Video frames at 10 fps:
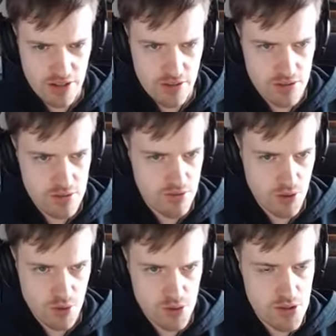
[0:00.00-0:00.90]
know,
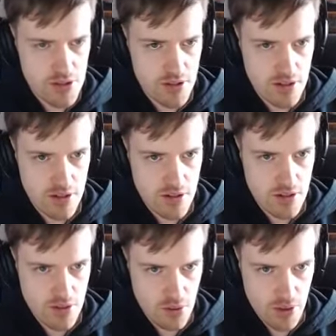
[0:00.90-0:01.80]
of course.
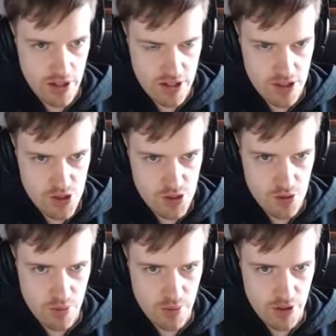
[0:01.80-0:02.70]
All anarchists do,
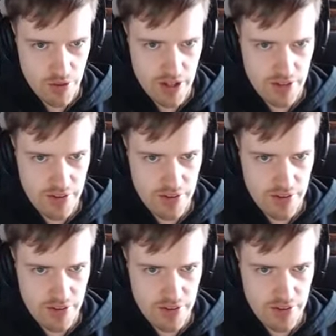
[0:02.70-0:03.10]
we know that.